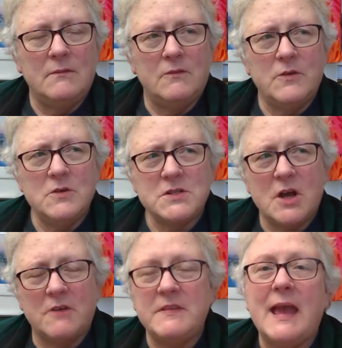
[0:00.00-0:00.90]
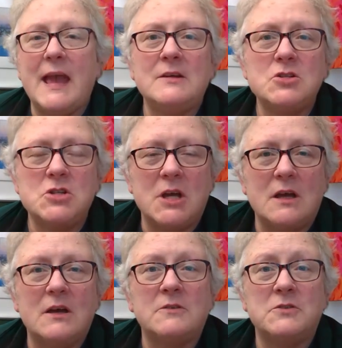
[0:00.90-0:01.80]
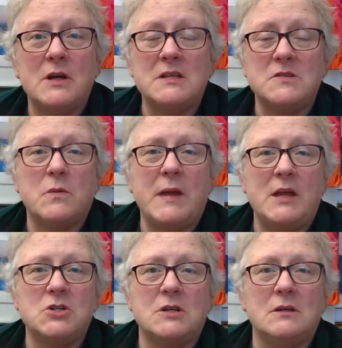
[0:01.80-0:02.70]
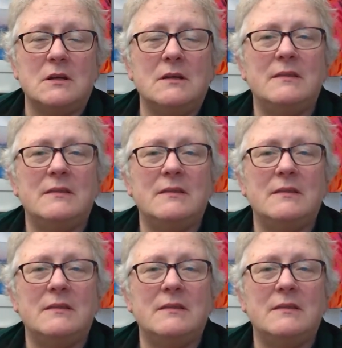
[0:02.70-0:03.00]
First off, the energy of transformation.